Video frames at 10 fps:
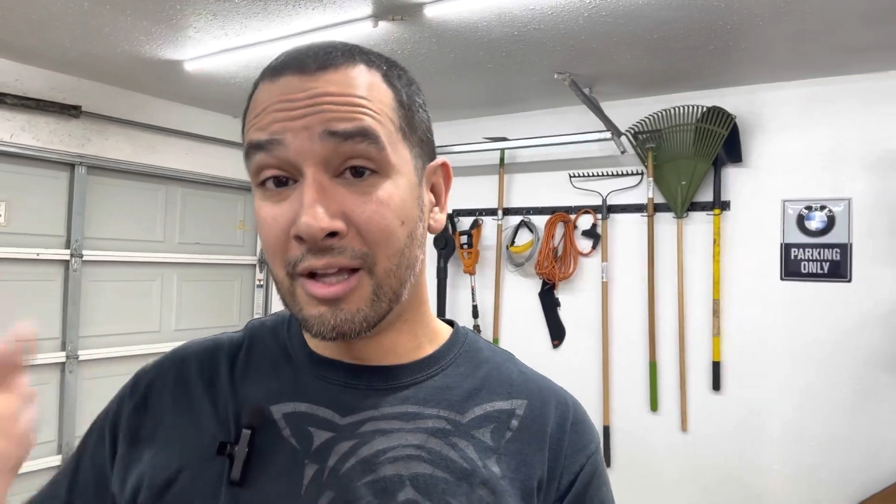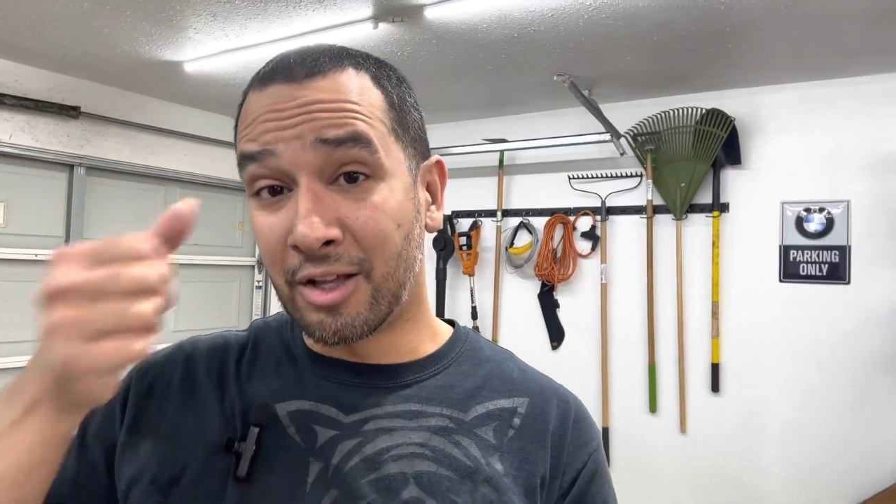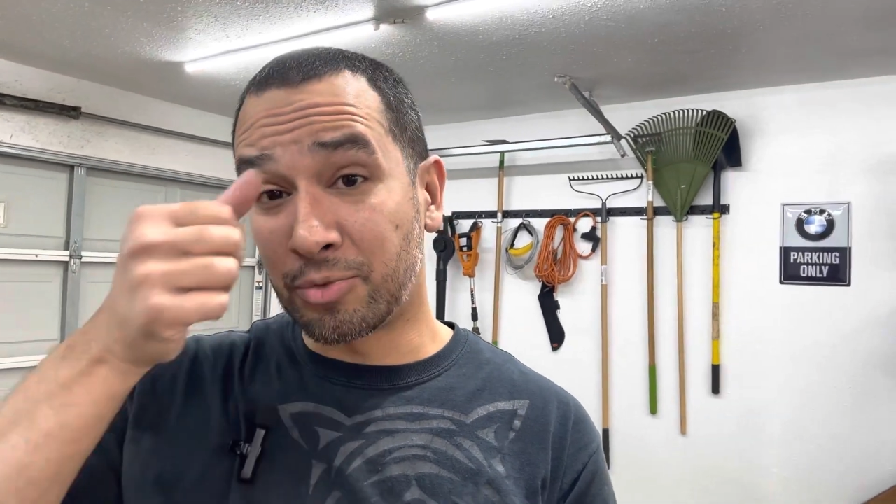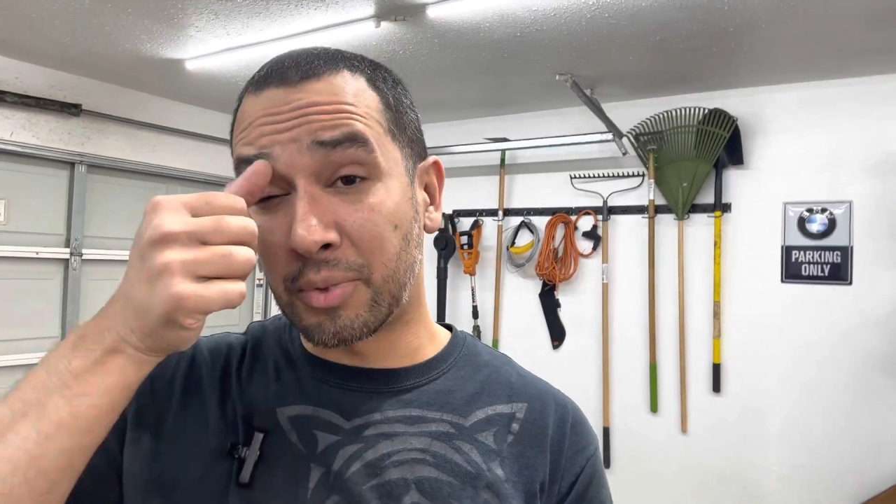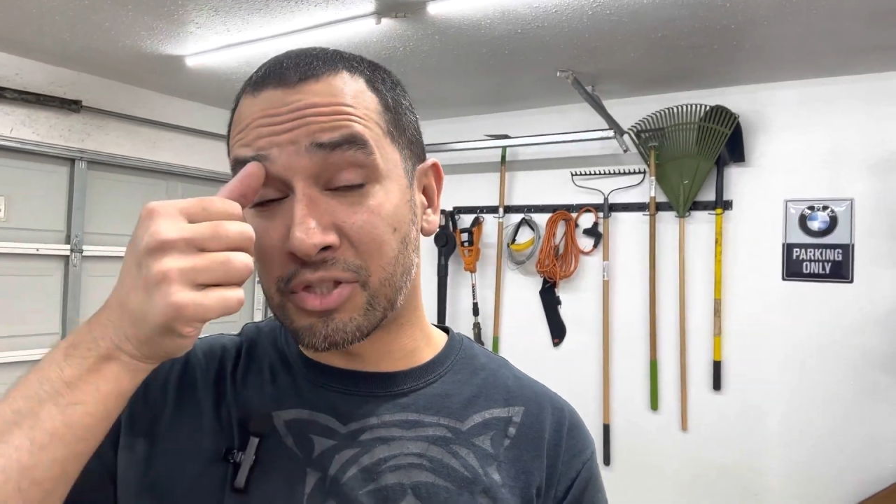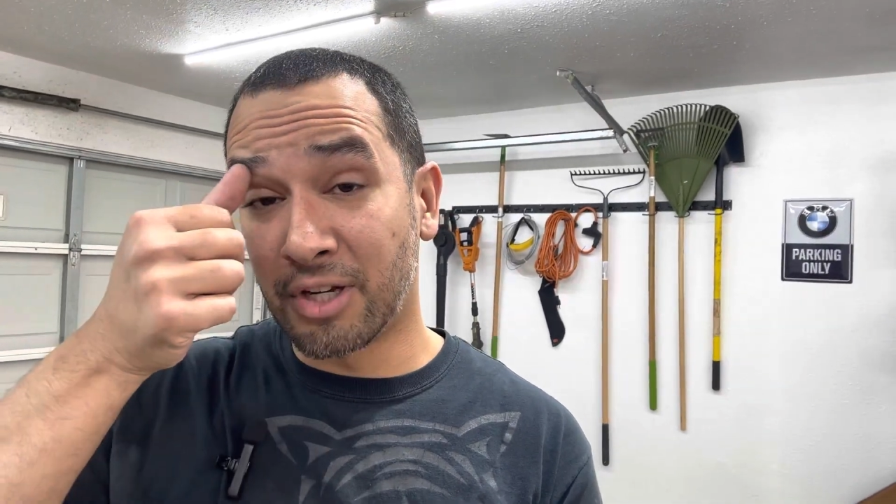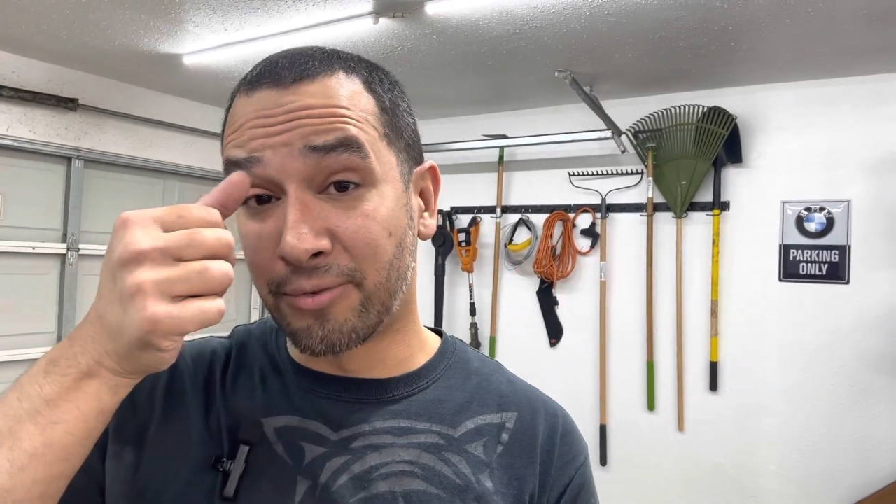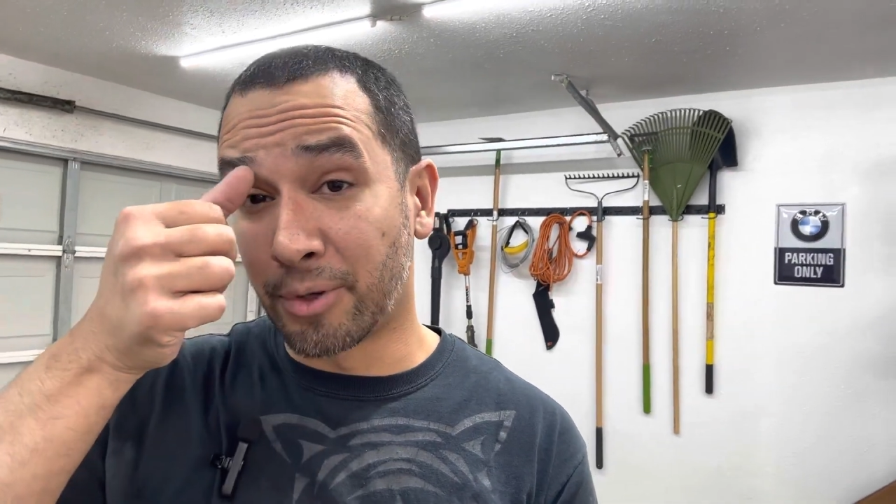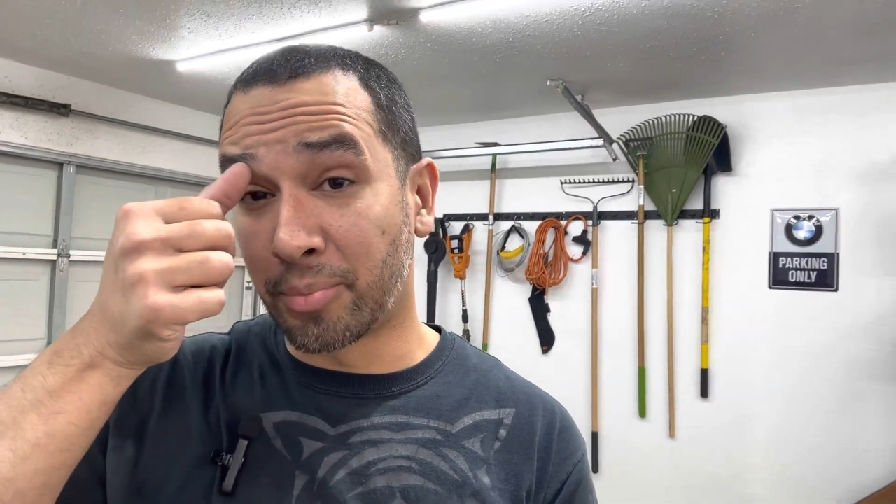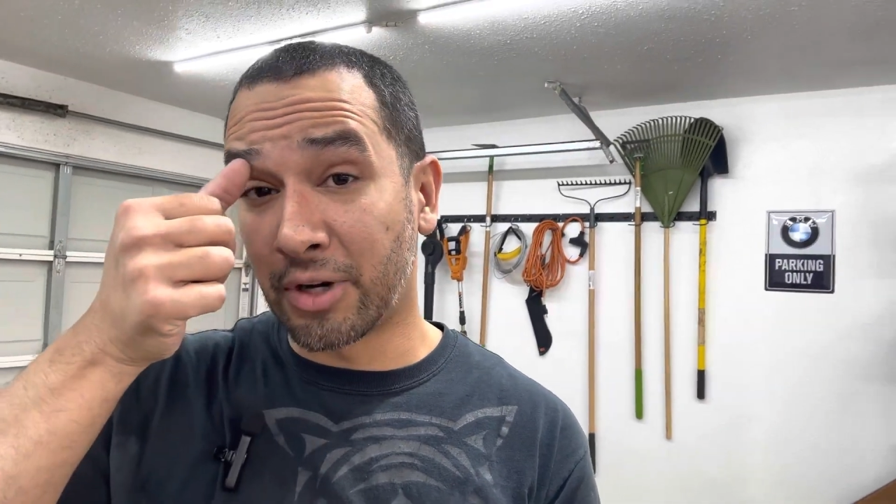especially
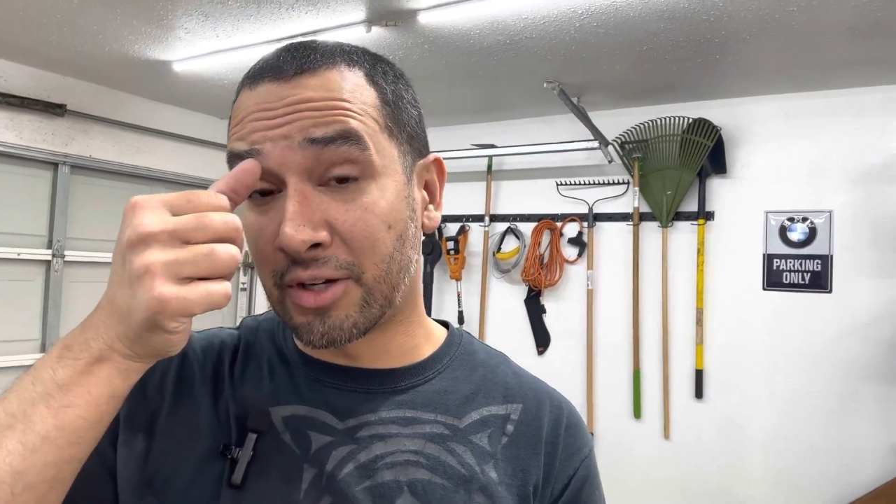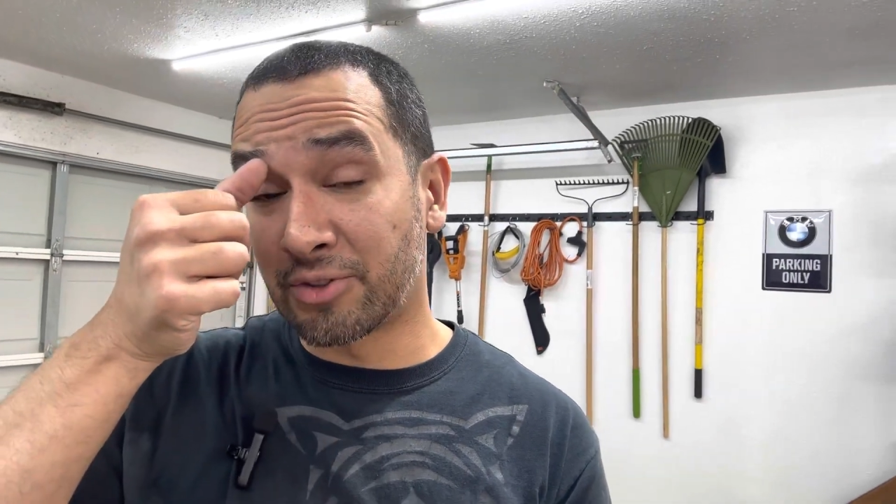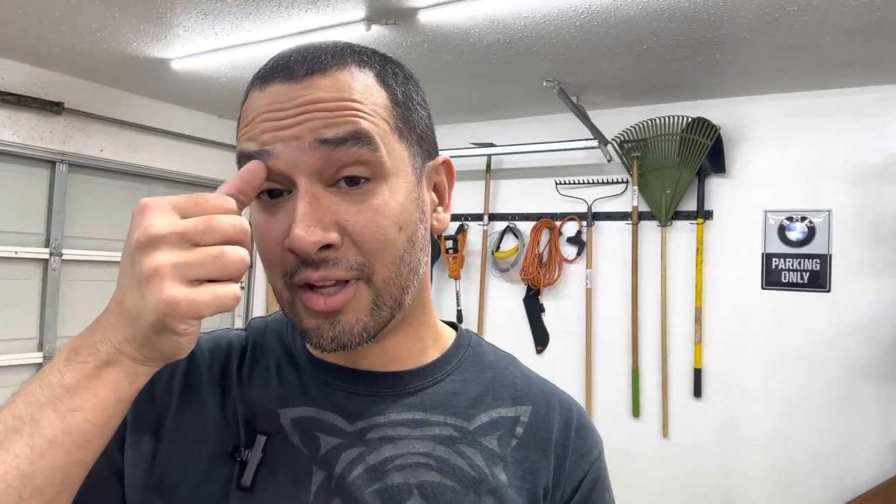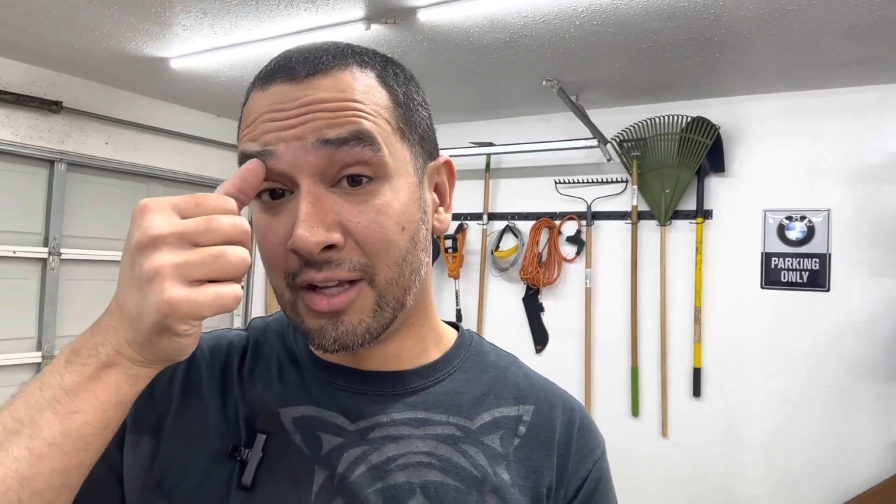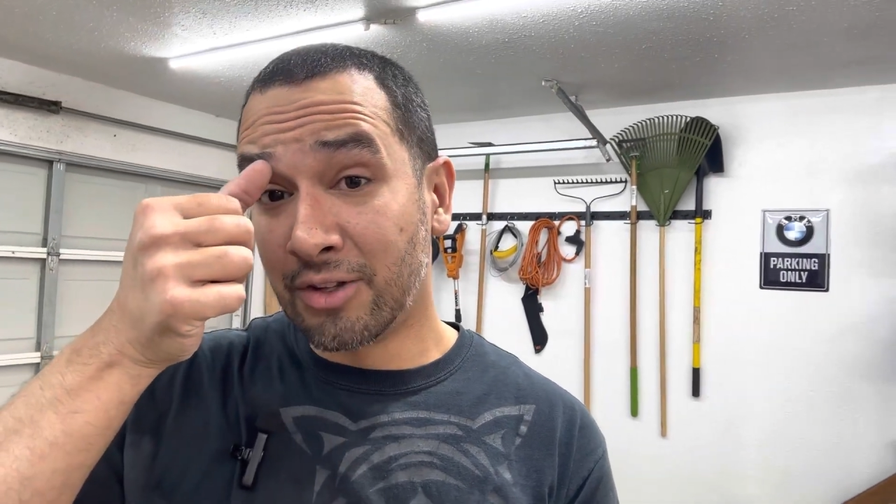for the price.